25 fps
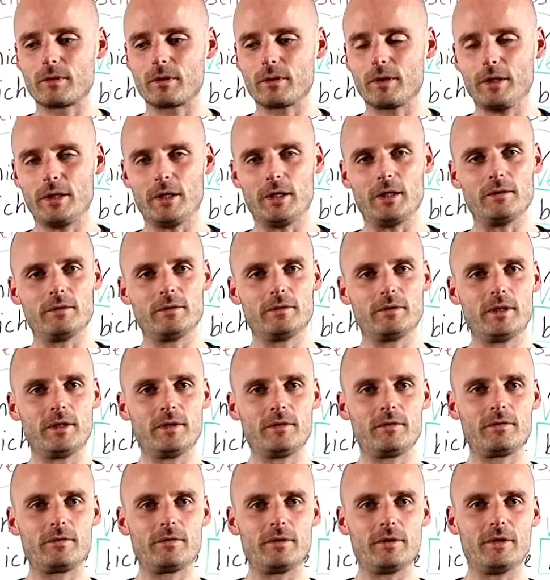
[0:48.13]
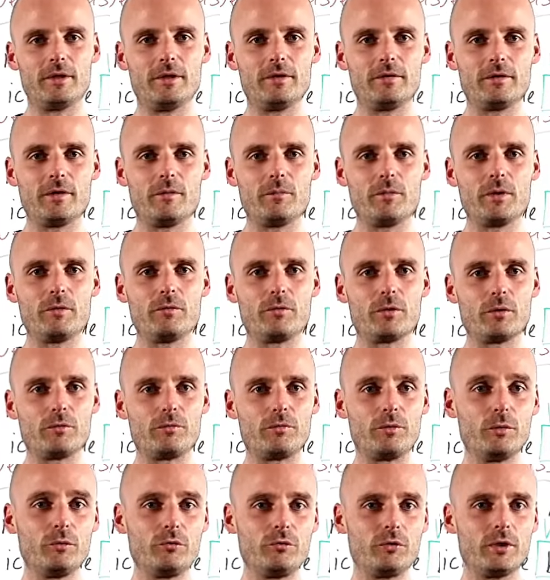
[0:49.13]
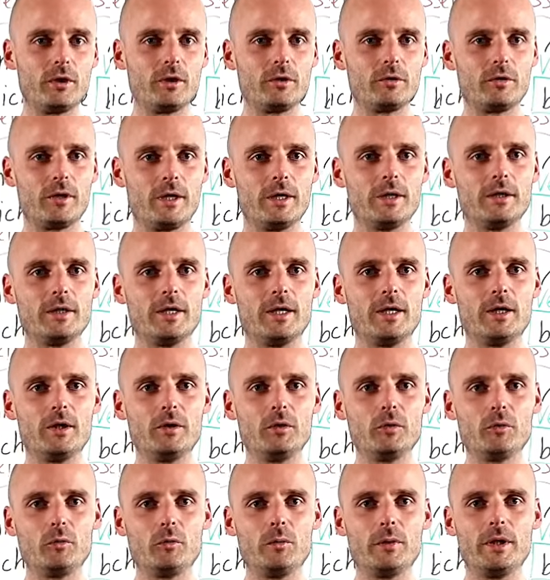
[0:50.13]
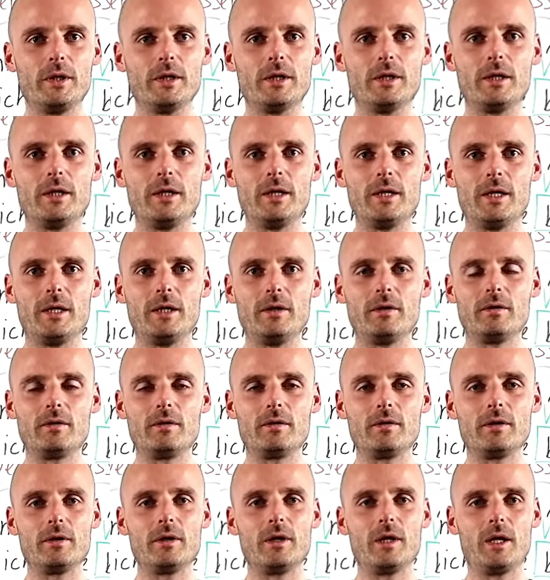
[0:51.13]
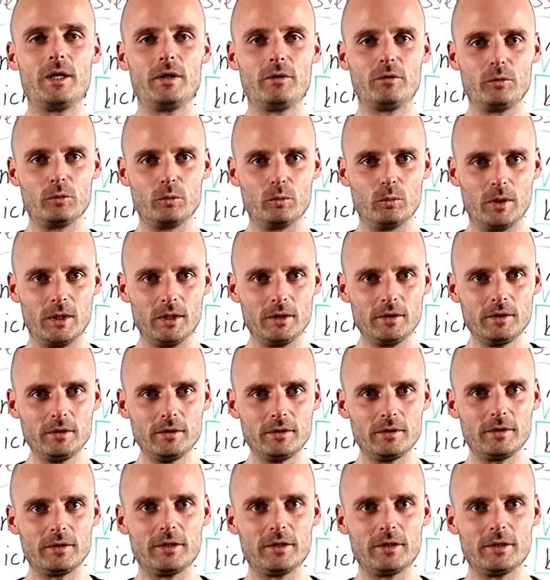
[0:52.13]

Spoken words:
yeah, that's something for the future. Right now we are at A21.